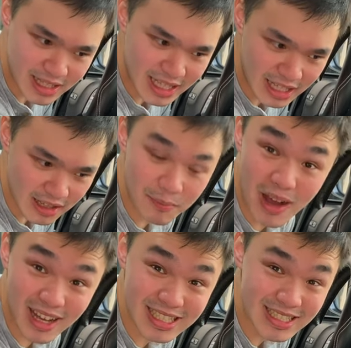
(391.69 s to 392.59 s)
glove
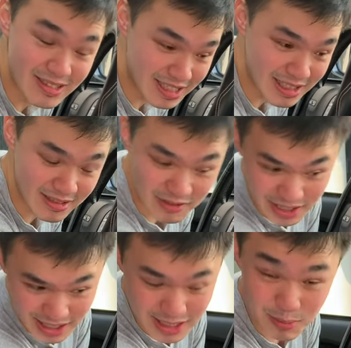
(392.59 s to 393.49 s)
box, which is
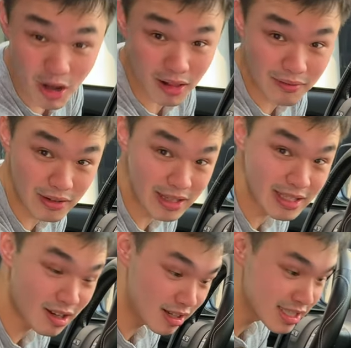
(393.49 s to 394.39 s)
really small for this
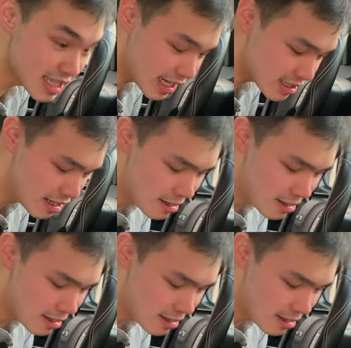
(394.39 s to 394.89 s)
car's size.